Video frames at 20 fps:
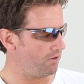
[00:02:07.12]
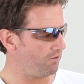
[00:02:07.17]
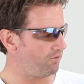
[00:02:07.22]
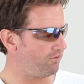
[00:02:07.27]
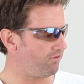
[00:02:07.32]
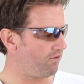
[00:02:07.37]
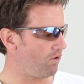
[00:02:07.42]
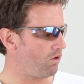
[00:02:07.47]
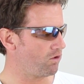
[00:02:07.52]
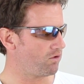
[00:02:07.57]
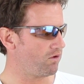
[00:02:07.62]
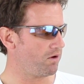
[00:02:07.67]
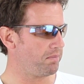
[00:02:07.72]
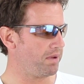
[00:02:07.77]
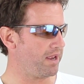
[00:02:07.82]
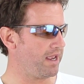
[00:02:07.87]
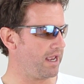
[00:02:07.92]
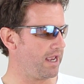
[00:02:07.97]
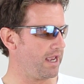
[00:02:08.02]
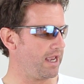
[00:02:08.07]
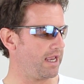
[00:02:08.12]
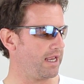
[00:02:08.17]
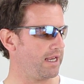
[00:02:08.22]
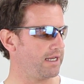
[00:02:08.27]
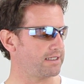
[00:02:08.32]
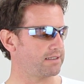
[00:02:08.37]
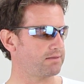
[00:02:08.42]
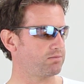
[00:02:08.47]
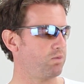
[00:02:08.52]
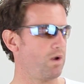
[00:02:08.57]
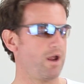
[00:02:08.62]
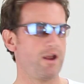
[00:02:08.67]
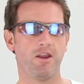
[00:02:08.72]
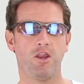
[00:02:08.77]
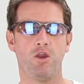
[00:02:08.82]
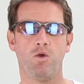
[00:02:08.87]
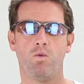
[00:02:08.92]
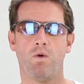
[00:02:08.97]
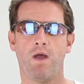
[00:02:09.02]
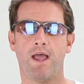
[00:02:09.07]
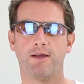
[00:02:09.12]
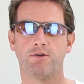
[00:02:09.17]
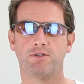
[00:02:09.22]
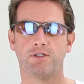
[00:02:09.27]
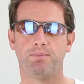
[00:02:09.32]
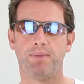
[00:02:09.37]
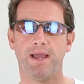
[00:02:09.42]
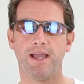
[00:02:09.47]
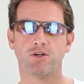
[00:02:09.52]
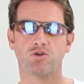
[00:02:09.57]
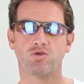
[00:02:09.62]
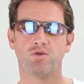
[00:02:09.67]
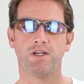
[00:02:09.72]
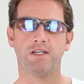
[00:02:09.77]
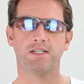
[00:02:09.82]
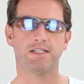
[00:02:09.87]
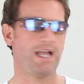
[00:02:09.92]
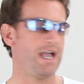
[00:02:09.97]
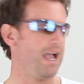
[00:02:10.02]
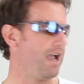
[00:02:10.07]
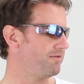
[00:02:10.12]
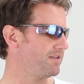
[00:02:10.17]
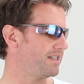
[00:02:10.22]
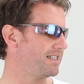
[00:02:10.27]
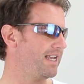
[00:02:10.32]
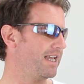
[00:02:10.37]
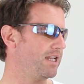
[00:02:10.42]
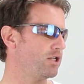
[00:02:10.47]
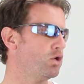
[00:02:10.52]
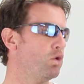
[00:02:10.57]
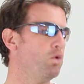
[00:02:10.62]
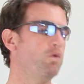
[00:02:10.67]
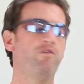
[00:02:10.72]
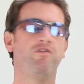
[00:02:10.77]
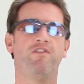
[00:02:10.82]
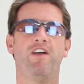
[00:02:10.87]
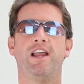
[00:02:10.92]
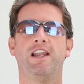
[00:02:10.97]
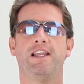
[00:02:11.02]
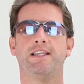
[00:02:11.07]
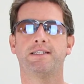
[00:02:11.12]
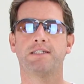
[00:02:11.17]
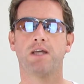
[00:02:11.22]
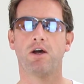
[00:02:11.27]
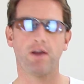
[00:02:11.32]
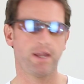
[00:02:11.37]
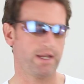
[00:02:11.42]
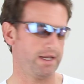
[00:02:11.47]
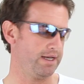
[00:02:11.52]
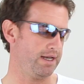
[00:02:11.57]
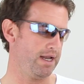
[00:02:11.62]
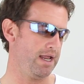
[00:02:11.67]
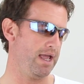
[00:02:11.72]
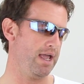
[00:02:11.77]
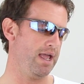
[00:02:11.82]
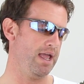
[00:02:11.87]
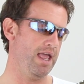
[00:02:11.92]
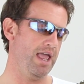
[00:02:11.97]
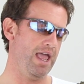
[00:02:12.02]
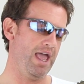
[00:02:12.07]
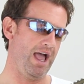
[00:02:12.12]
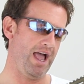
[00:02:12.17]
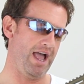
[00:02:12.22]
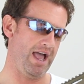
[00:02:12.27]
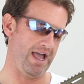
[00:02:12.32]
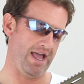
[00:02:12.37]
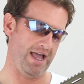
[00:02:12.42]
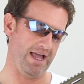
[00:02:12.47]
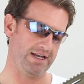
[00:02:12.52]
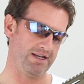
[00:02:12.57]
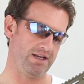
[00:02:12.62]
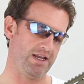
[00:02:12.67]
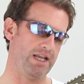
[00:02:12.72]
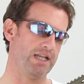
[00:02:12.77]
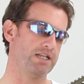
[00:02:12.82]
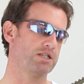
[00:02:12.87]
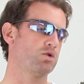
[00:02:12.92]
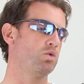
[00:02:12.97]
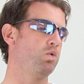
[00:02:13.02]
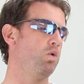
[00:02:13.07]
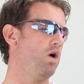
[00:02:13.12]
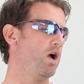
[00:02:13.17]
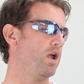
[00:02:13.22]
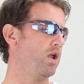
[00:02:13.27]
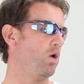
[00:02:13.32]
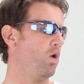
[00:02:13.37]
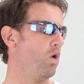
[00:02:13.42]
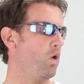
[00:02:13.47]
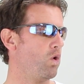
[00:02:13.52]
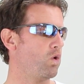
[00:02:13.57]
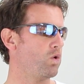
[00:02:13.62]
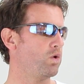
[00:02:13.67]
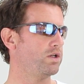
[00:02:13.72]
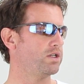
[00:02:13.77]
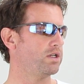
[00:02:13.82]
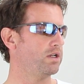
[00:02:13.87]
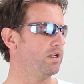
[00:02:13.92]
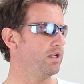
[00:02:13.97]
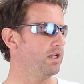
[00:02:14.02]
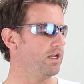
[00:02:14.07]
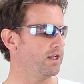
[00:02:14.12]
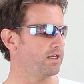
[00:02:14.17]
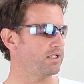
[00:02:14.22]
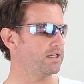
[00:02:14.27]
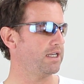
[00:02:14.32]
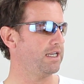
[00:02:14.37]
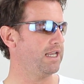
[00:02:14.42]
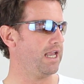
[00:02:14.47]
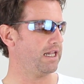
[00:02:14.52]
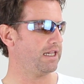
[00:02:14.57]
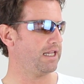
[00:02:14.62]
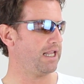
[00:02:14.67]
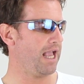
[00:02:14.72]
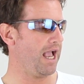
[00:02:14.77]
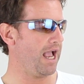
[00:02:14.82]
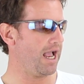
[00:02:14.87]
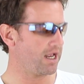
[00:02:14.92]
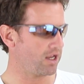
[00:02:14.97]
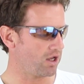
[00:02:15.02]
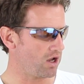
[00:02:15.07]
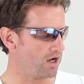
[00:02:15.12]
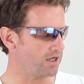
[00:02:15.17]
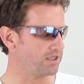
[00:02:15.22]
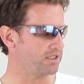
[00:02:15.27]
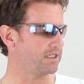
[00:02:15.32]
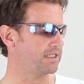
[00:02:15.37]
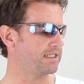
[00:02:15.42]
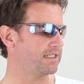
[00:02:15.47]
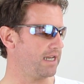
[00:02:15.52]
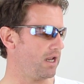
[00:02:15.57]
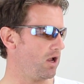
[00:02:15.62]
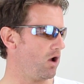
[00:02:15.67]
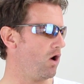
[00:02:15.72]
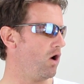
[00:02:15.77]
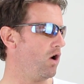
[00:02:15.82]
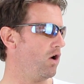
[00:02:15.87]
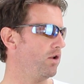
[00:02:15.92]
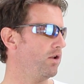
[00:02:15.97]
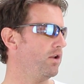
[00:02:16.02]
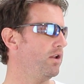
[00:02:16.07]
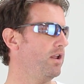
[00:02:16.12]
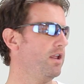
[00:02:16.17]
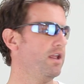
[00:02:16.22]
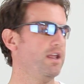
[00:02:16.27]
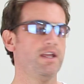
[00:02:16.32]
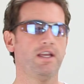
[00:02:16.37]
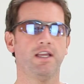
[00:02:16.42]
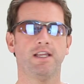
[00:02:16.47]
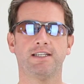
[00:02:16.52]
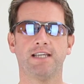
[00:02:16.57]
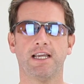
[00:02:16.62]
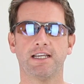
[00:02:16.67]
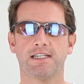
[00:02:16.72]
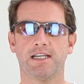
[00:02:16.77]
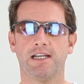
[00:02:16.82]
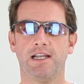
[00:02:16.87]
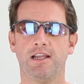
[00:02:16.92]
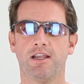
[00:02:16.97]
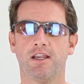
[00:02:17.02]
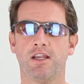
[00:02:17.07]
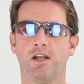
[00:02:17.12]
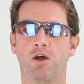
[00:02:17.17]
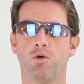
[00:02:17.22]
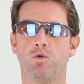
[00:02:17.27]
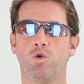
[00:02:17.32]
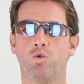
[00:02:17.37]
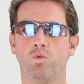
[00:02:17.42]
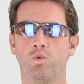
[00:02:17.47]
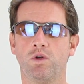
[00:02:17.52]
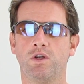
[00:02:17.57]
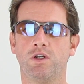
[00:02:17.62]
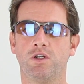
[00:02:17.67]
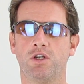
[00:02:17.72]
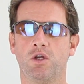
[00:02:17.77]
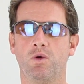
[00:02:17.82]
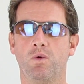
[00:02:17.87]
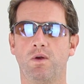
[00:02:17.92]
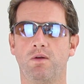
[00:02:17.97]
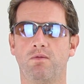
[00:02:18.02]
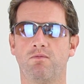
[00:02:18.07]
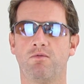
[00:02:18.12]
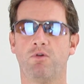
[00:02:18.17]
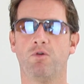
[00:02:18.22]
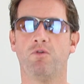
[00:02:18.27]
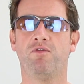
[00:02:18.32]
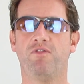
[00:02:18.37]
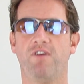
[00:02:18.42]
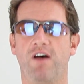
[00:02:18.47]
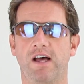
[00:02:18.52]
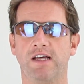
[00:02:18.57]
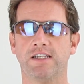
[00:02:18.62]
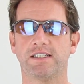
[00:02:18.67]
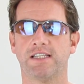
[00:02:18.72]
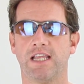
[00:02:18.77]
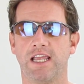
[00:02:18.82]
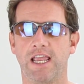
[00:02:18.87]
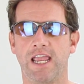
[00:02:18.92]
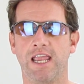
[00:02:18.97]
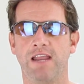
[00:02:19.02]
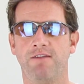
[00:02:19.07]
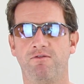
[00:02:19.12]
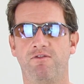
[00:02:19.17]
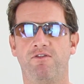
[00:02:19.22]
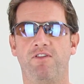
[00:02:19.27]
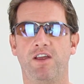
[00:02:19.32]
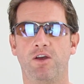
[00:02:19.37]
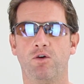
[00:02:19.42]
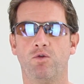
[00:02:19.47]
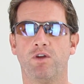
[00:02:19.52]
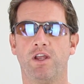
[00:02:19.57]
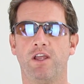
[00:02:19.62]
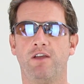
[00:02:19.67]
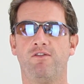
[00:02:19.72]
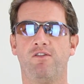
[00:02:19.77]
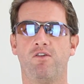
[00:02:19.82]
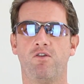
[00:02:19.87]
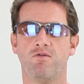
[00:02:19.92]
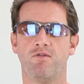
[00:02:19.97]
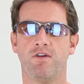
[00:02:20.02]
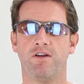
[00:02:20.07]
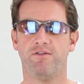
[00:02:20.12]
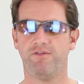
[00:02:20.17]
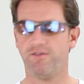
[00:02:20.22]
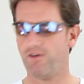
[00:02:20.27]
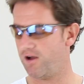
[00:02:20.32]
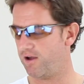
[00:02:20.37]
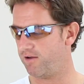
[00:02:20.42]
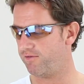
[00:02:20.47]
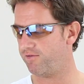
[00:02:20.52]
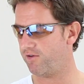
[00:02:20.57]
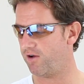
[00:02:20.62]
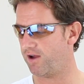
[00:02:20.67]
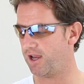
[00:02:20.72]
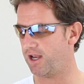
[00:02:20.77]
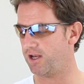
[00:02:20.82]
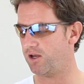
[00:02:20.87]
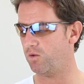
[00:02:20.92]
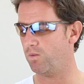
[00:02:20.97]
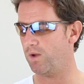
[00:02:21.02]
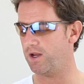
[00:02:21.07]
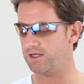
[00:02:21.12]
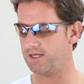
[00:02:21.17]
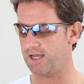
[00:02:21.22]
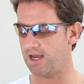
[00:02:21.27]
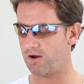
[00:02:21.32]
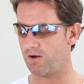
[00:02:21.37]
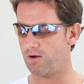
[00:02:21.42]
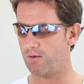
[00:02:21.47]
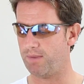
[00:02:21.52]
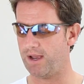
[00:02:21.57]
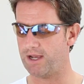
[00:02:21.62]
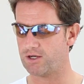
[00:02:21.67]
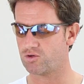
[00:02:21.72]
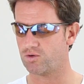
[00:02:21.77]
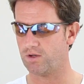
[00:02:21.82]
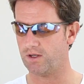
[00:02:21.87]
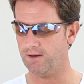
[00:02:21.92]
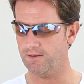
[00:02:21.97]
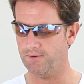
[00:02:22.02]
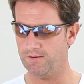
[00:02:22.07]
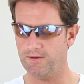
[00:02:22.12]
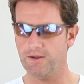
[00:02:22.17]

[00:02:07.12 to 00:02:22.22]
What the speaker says: Foregrip here is where you house the batteries. I have to say it's all fairly tight in there, and it's quite awkward to get the handguard to sit on. It takes a, you wouldn't do it real fast in field if you were in a firefight and you went down on a battery.